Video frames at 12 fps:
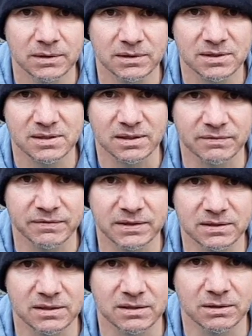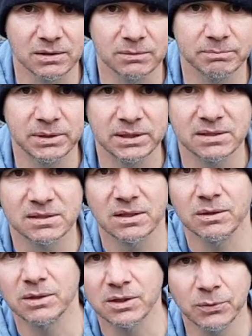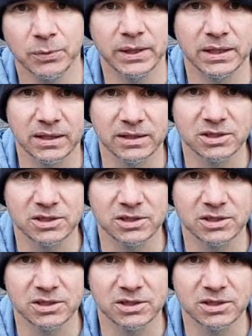stuff into the hot bin, so I'll quickly